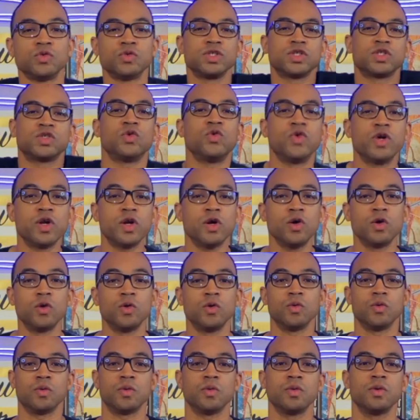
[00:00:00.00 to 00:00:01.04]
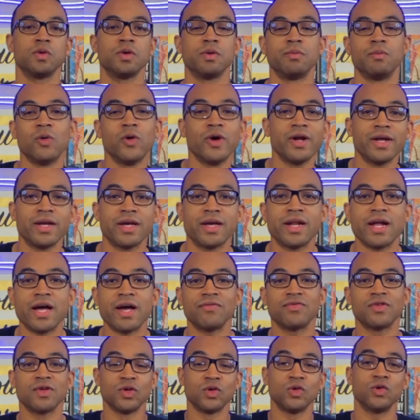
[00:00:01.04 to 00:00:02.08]
What's going on? Good morning, good
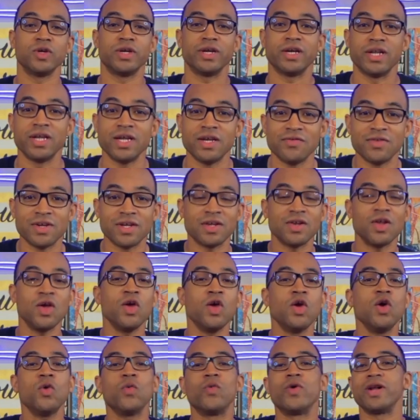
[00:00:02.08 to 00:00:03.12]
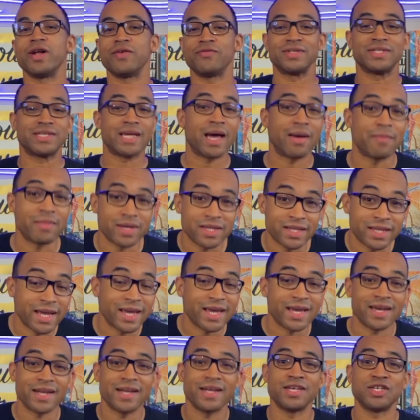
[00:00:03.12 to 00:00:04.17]
afternoon, good evening, whatever time of
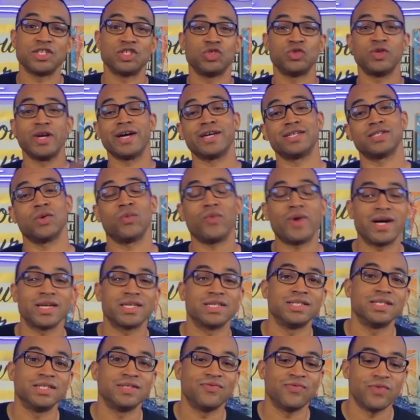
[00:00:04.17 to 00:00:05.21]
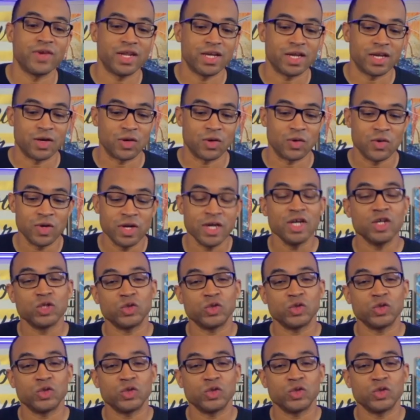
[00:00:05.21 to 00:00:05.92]
day it is you guys are watching this video.